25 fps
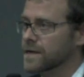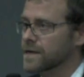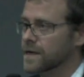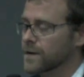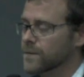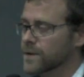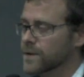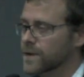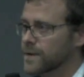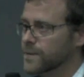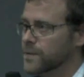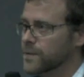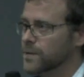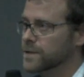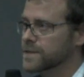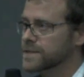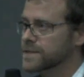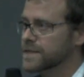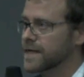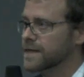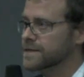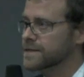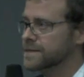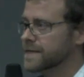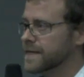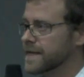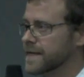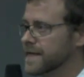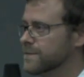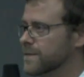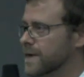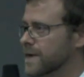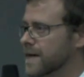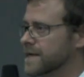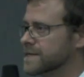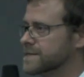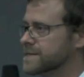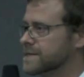And when I pointed out to the
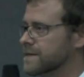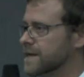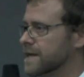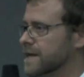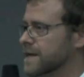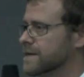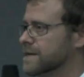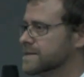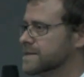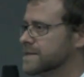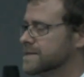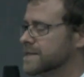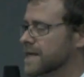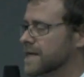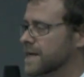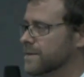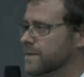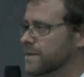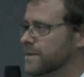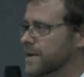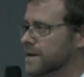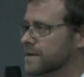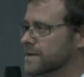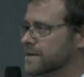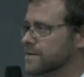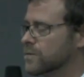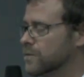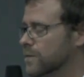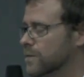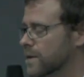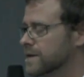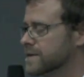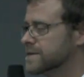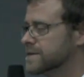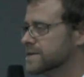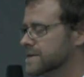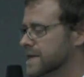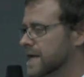headmaster that there's the same amount,
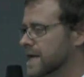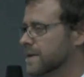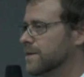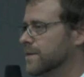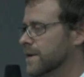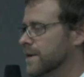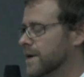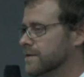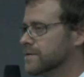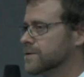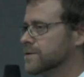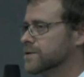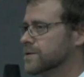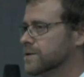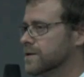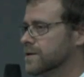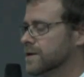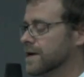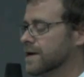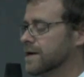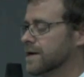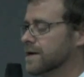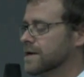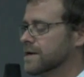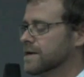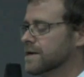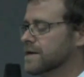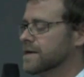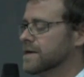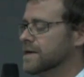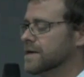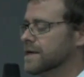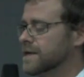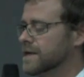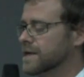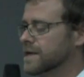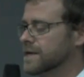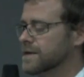almost the same amount of sugar
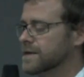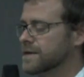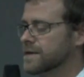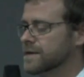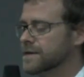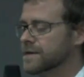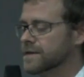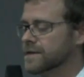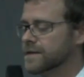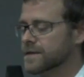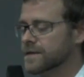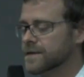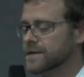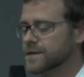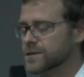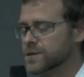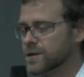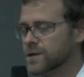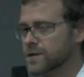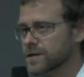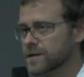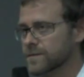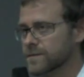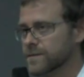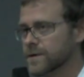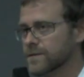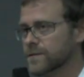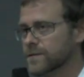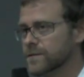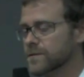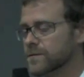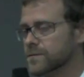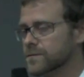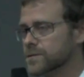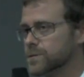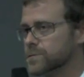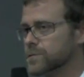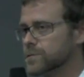in chocolate milk
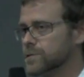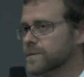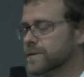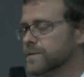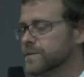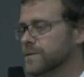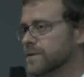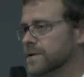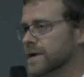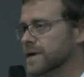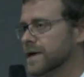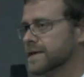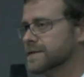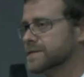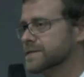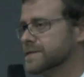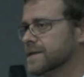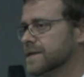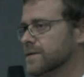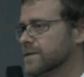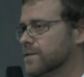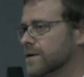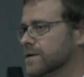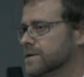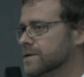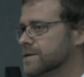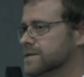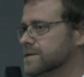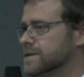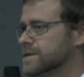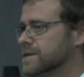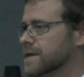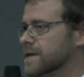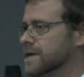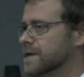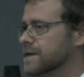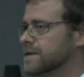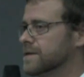or strawberry milk as there was
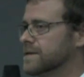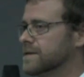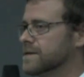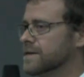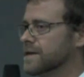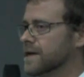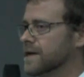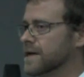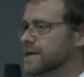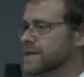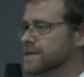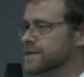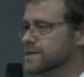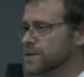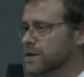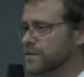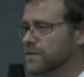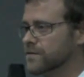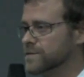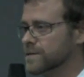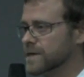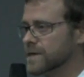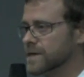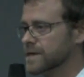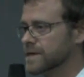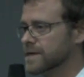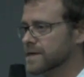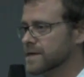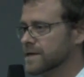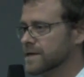in a soft drink,